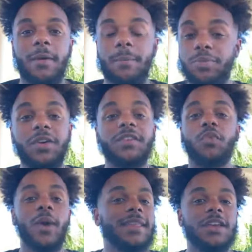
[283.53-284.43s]

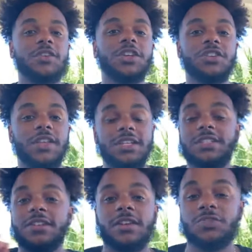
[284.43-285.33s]
brief way that you could do
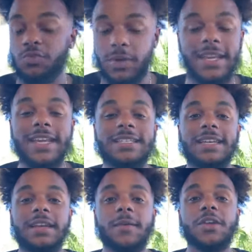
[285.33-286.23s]
this. It's really
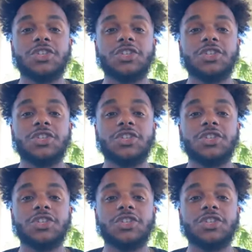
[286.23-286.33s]
easy.